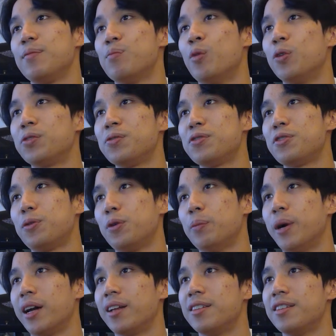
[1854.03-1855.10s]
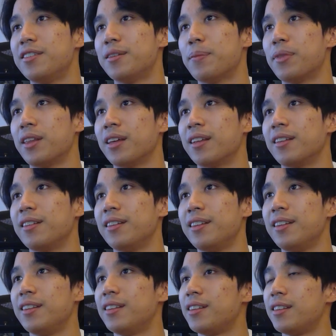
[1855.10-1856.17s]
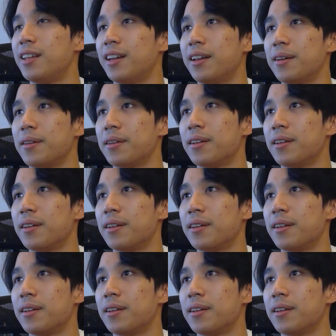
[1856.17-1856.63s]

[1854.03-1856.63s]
Molten turbinas is something that